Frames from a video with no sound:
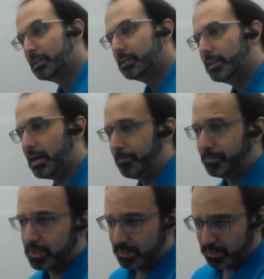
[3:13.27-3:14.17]
Now,
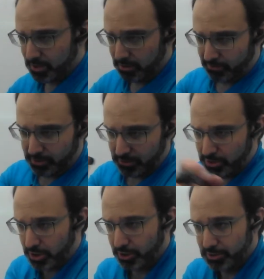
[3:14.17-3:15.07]
it says here further in
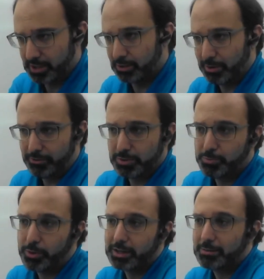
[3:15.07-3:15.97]
our notes that the reference
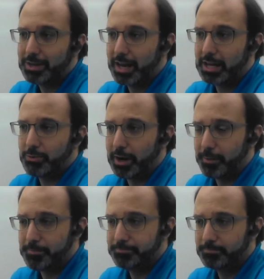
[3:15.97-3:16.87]
point can be anywhere
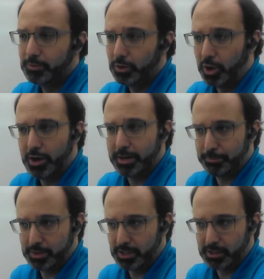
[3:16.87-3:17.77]
on a
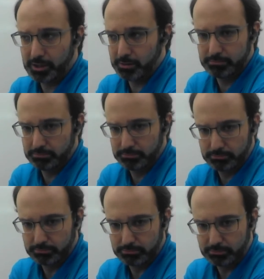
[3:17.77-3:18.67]
particular
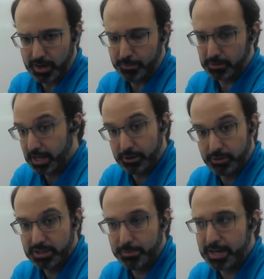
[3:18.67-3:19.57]
number line or
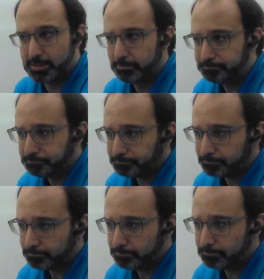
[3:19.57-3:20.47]
in space.
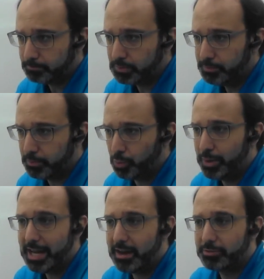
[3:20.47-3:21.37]
But
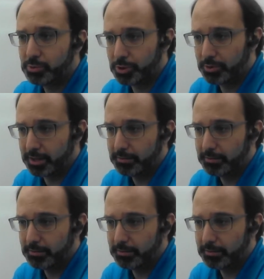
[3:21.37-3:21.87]
we have to agree.